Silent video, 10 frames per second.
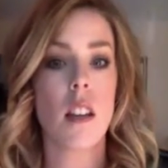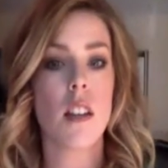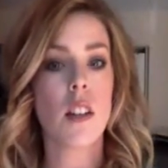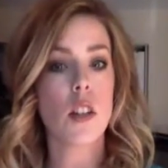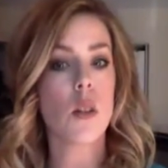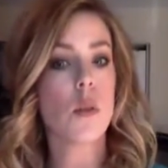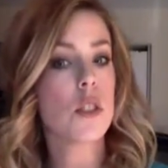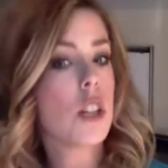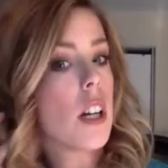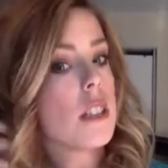You
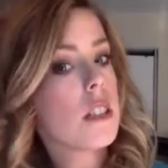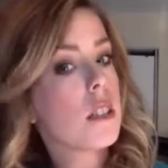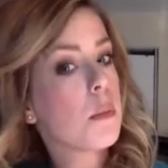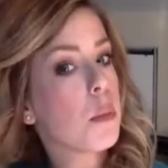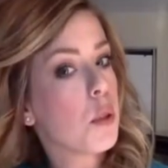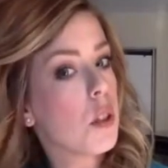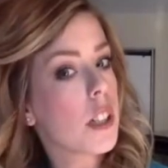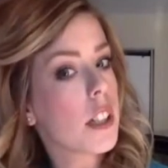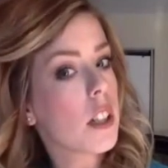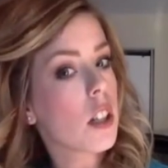will just pull
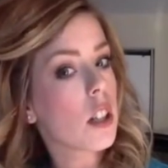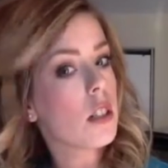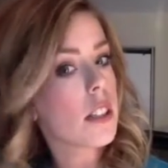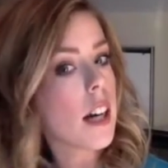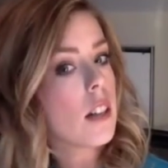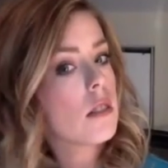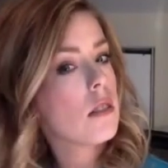your curls out